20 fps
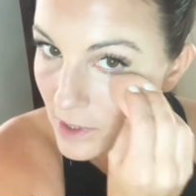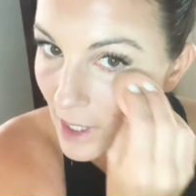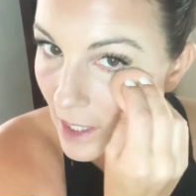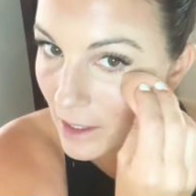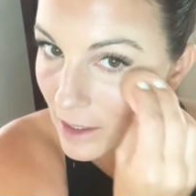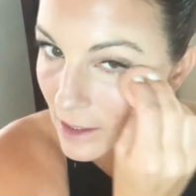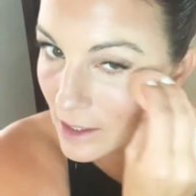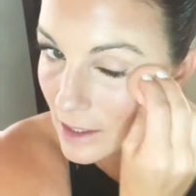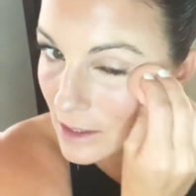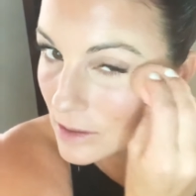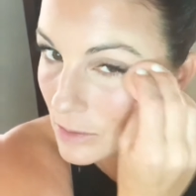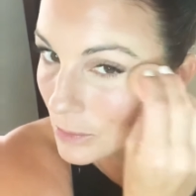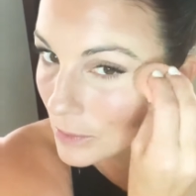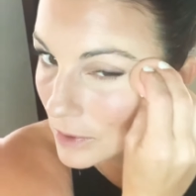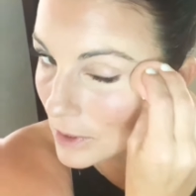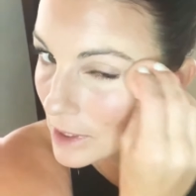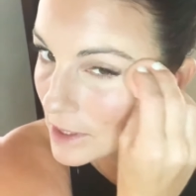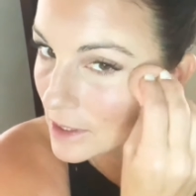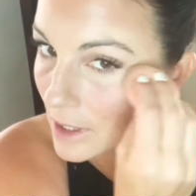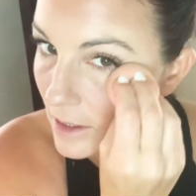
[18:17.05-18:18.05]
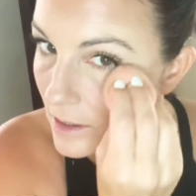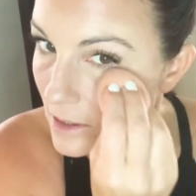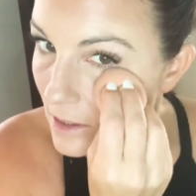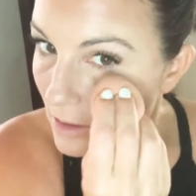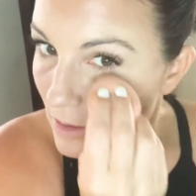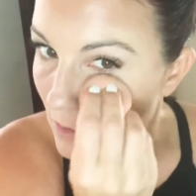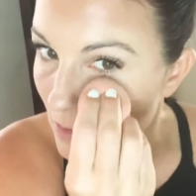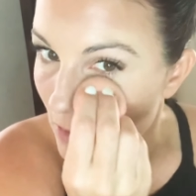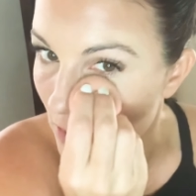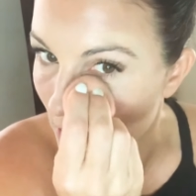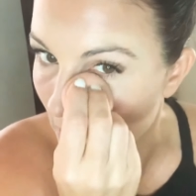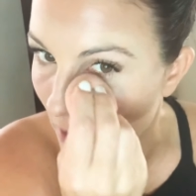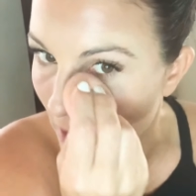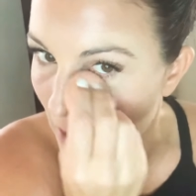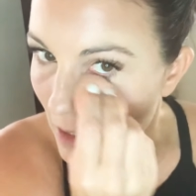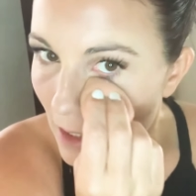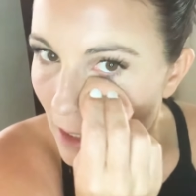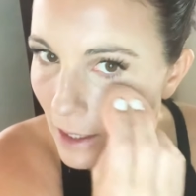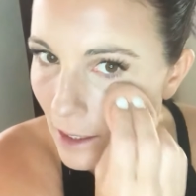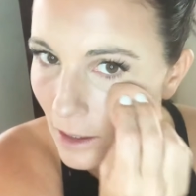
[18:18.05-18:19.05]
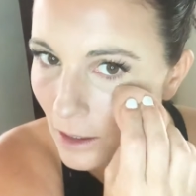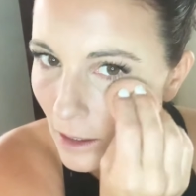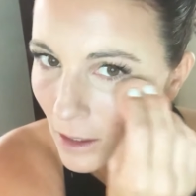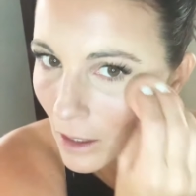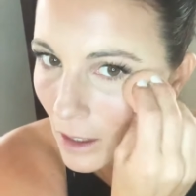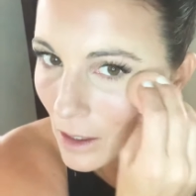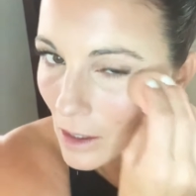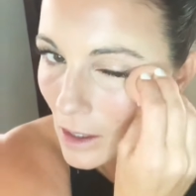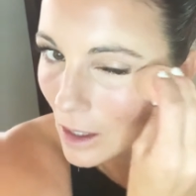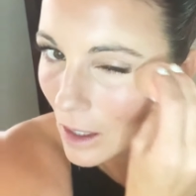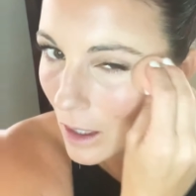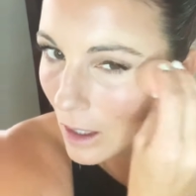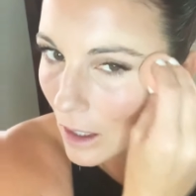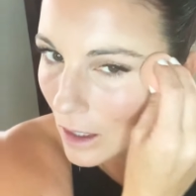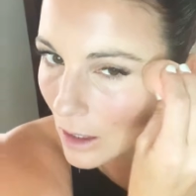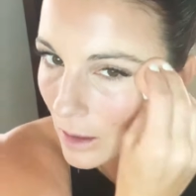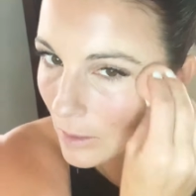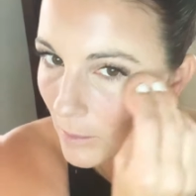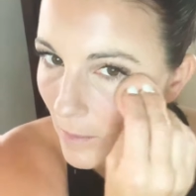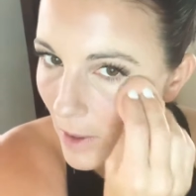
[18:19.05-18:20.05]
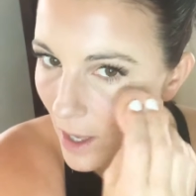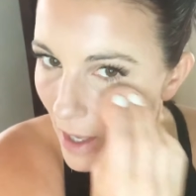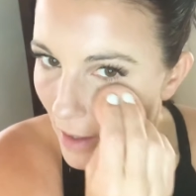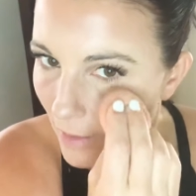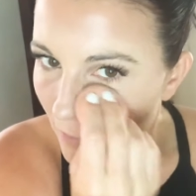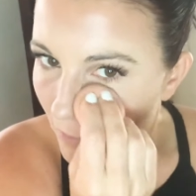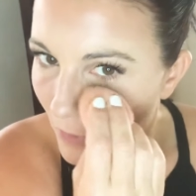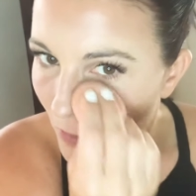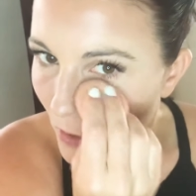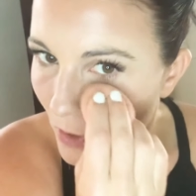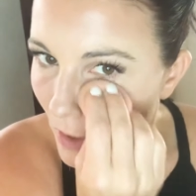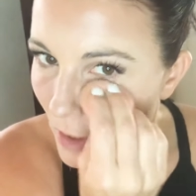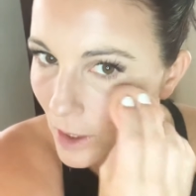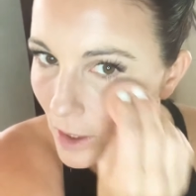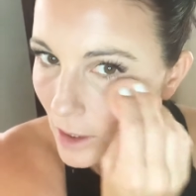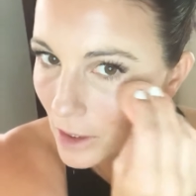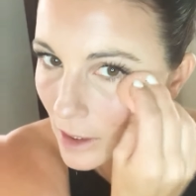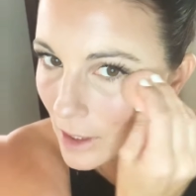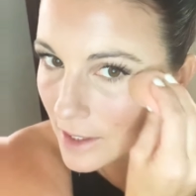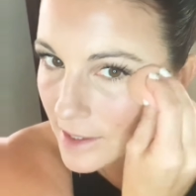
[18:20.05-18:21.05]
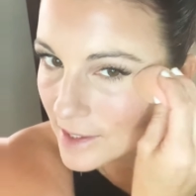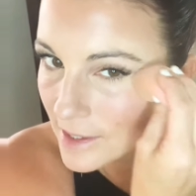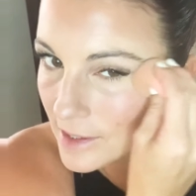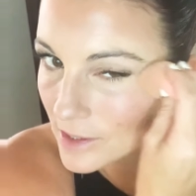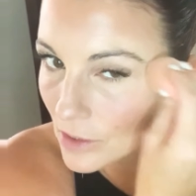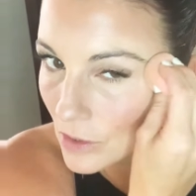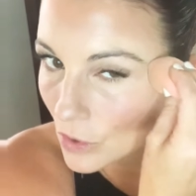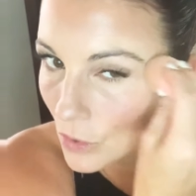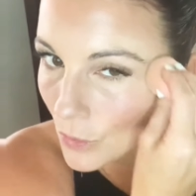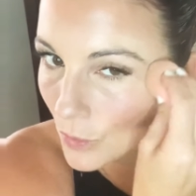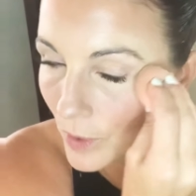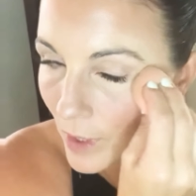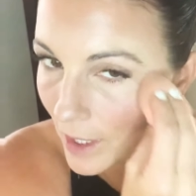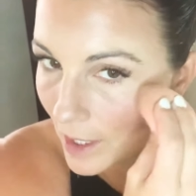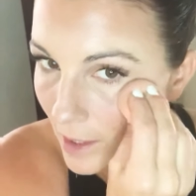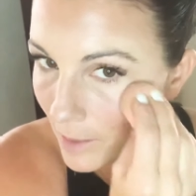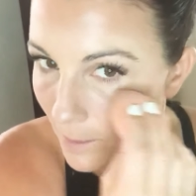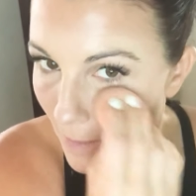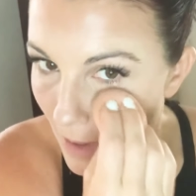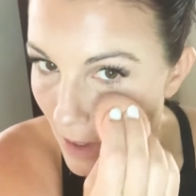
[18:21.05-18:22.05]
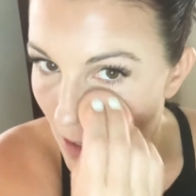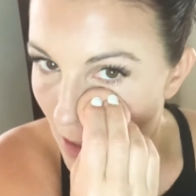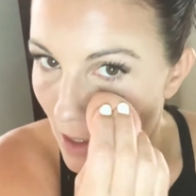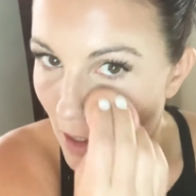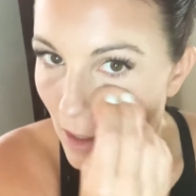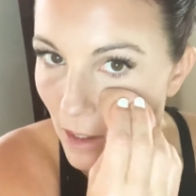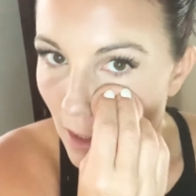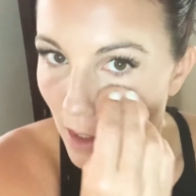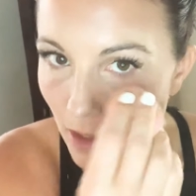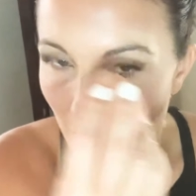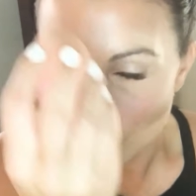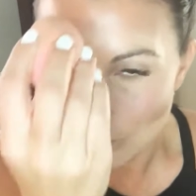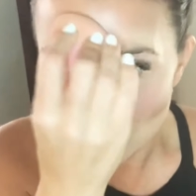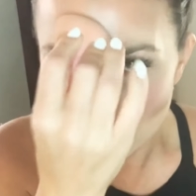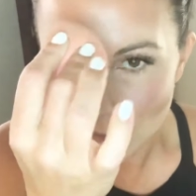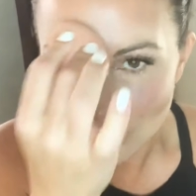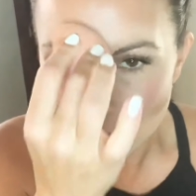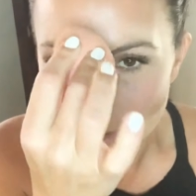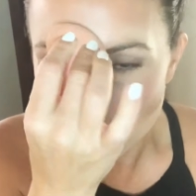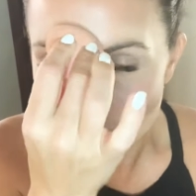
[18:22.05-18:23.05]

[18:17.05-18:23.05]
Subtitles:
And this really doesn't look cakey ever, because it's a cream. It really